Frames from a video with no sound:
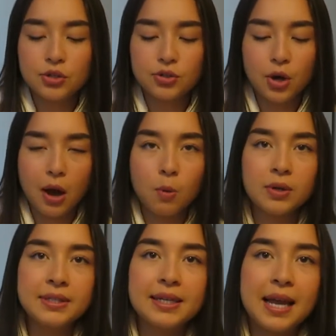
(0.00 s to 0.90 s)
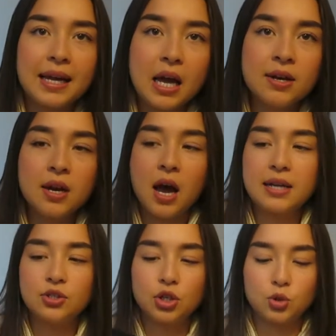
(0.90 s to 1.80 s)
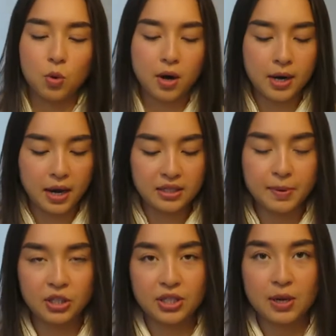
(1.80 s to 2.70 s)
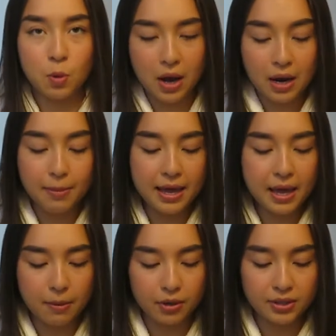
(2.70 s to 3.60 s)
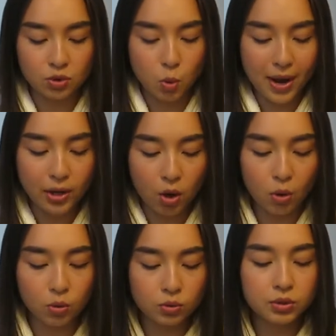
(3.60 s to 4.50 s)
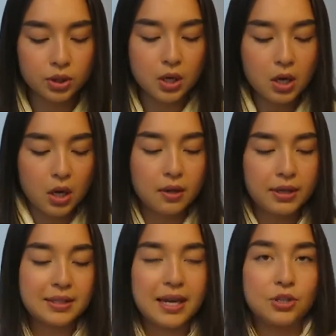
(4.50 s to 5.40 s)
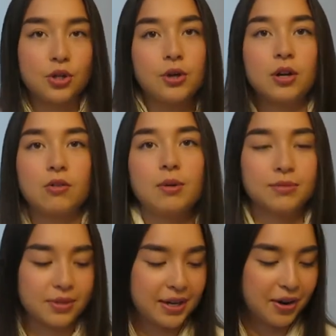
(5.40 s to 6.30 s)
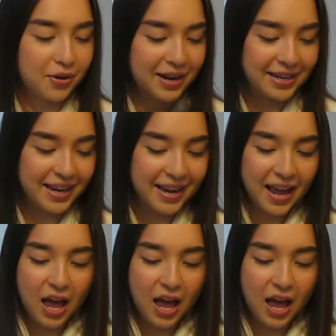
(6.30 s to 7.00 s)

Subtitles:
So I wanted like a nice good one, especially while I'm here because it's quite cold. There's like donut crumbs on here already.